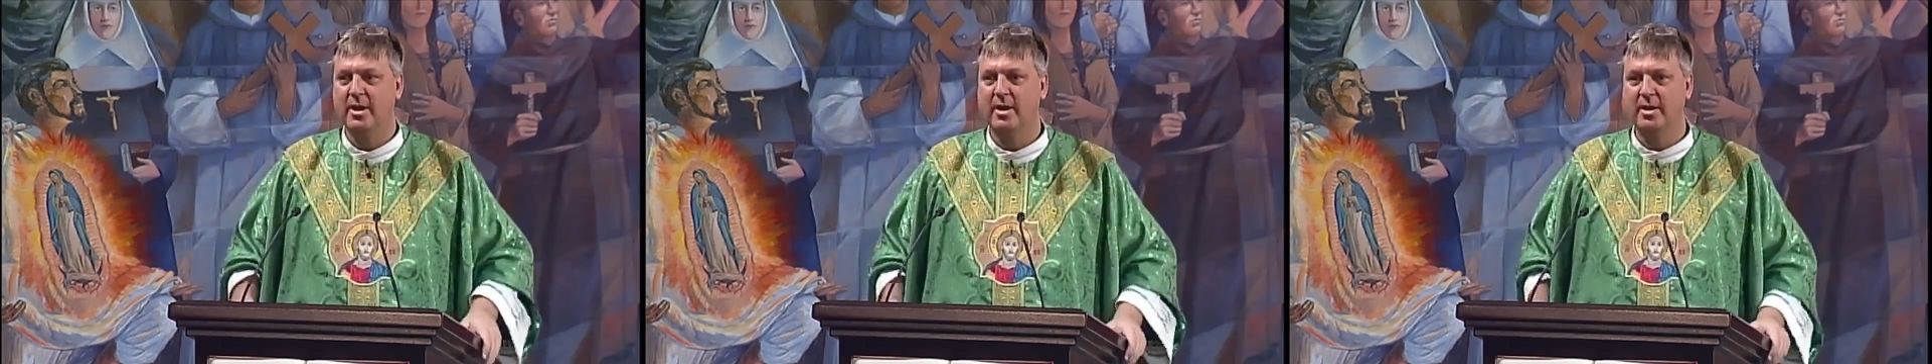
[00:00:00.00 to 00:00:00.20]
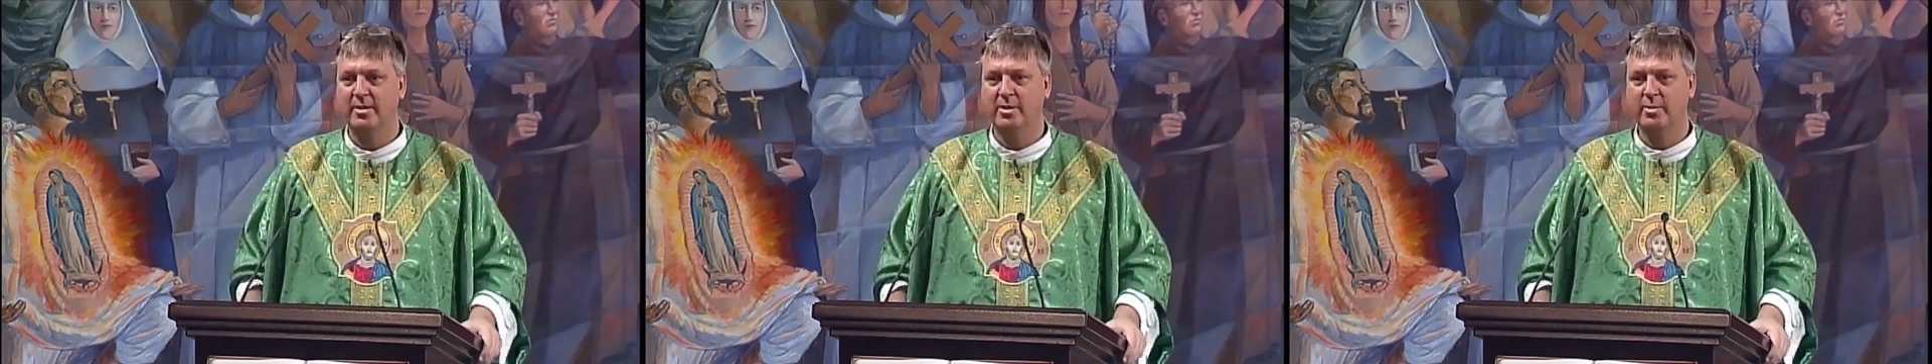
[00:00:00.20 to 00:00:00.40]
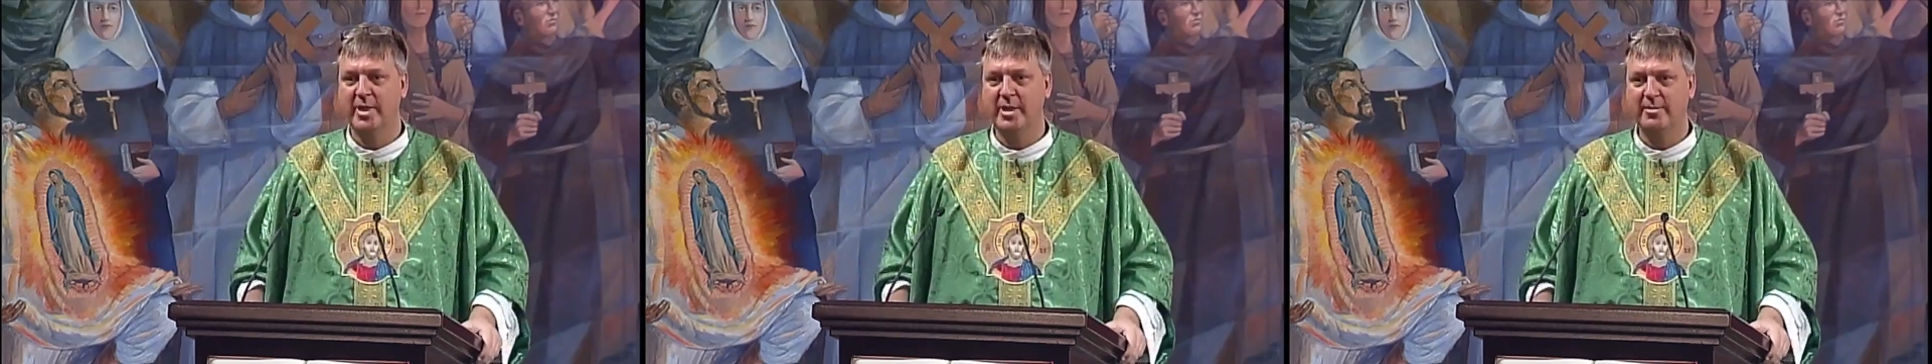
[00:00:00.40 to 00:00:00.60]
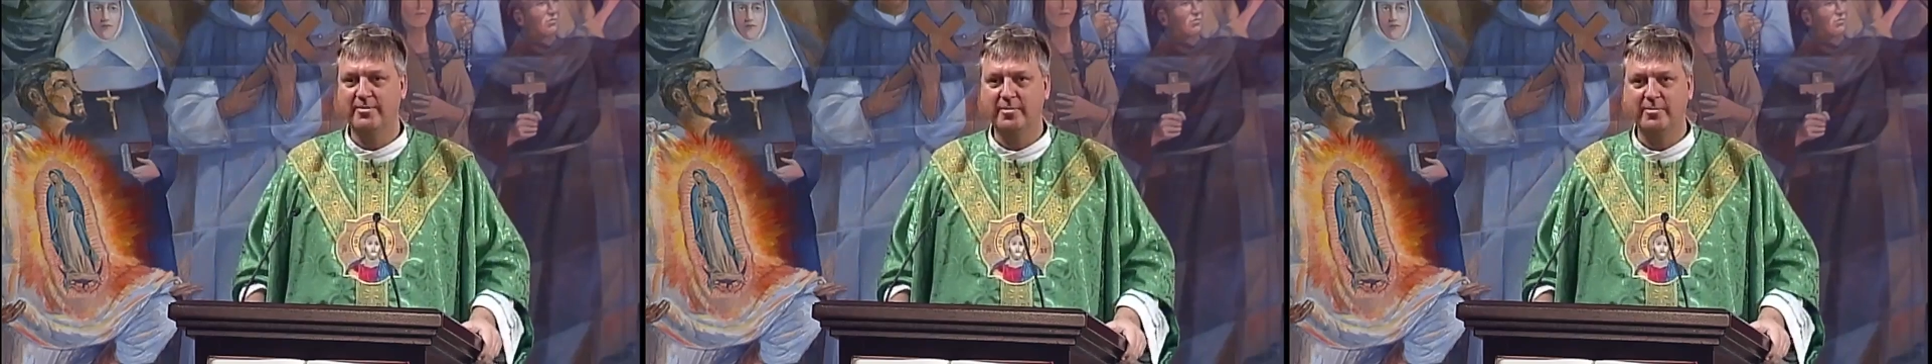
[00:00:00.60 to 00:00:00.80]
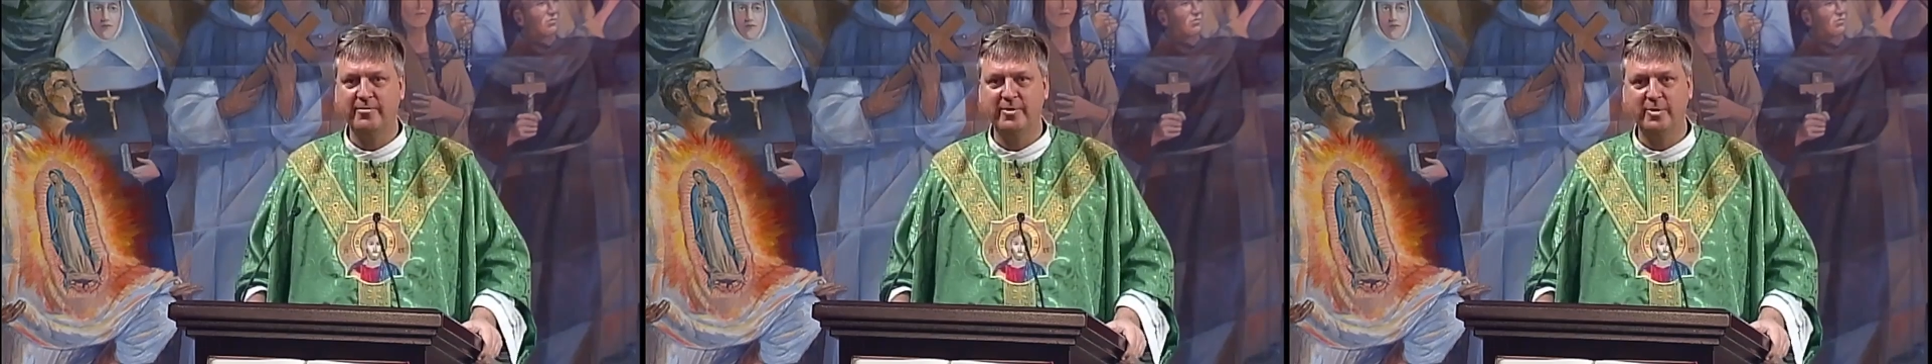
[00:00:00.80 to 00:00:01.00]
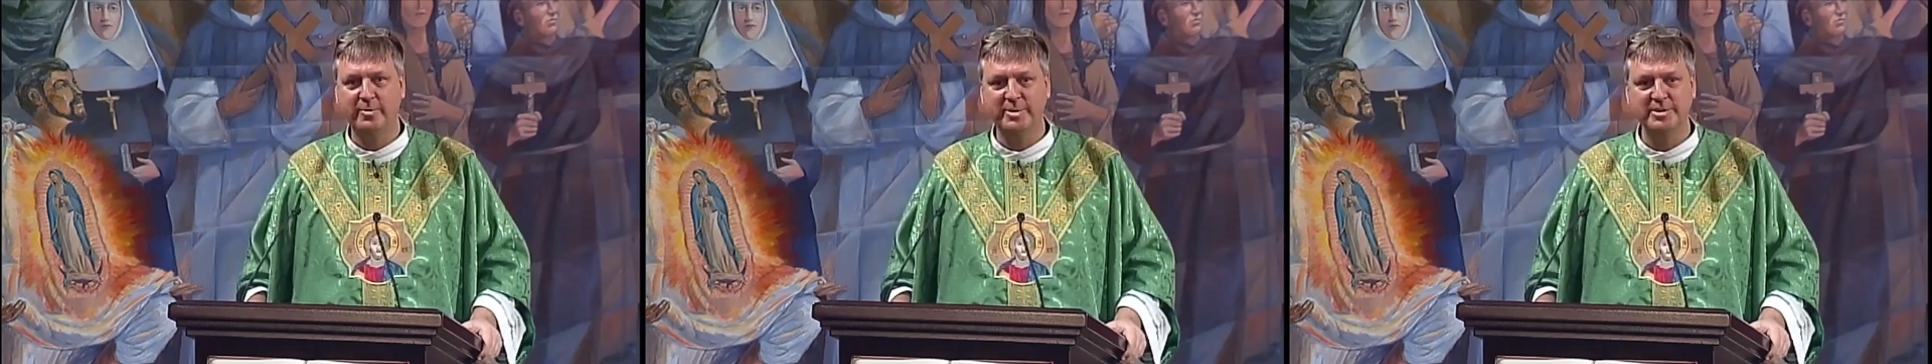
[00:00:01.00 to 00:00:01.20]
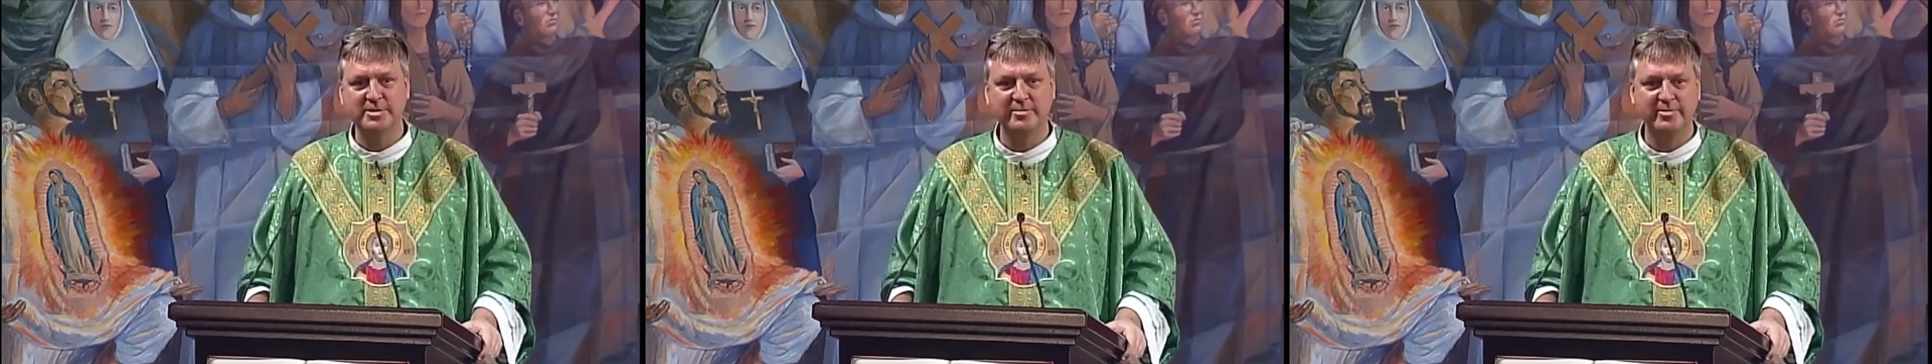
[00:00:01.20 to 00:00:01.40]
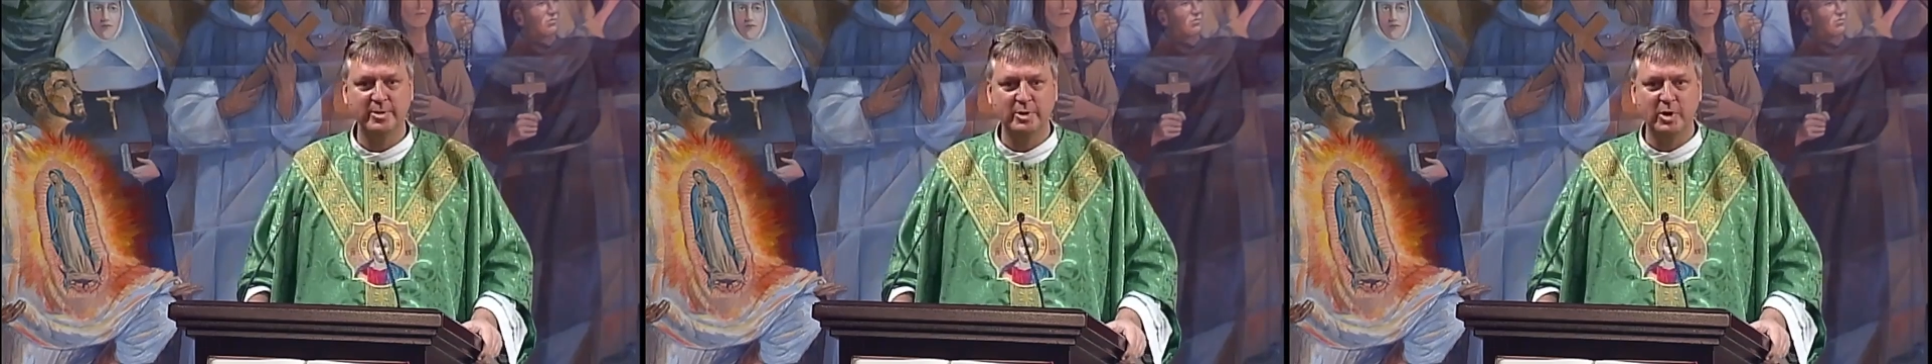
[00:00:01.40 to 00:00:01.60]
a greater fulfillment
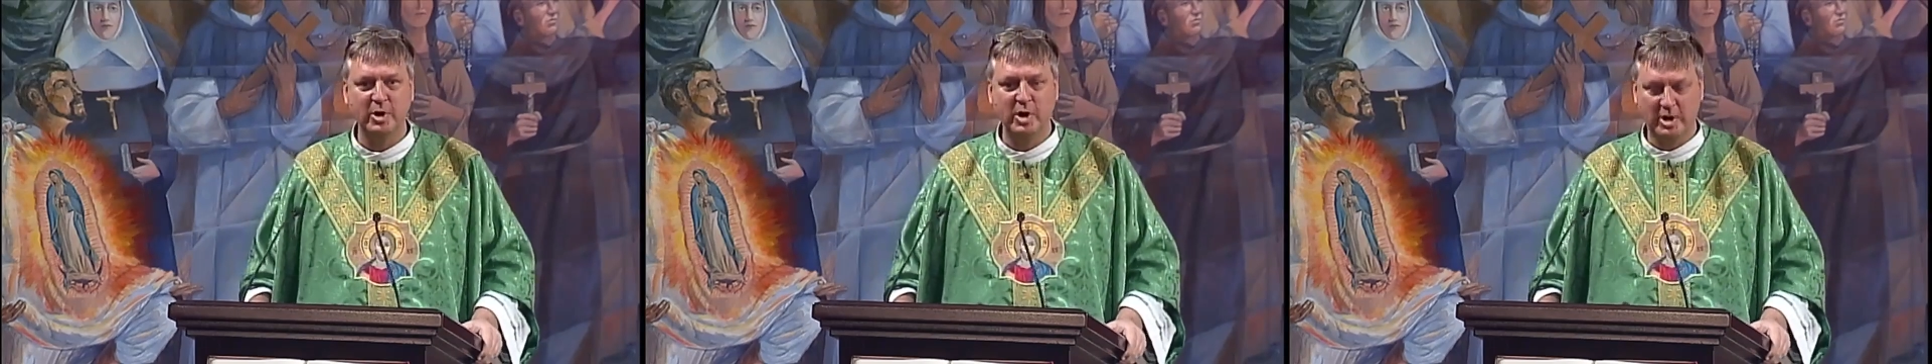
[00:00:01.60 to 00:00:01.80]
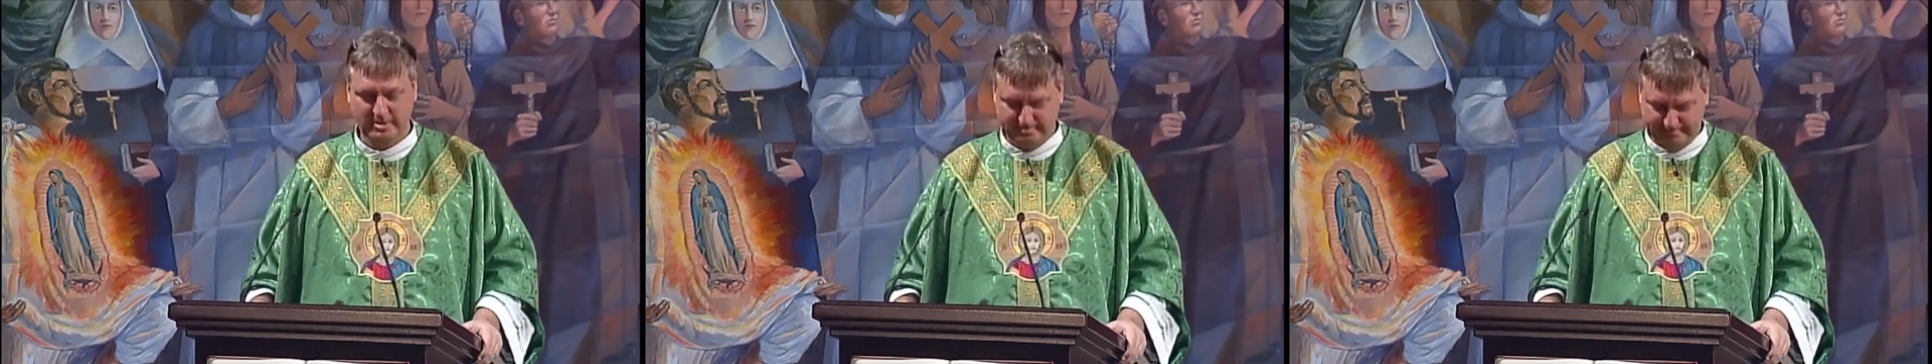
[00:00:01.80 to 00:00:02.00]
of the law.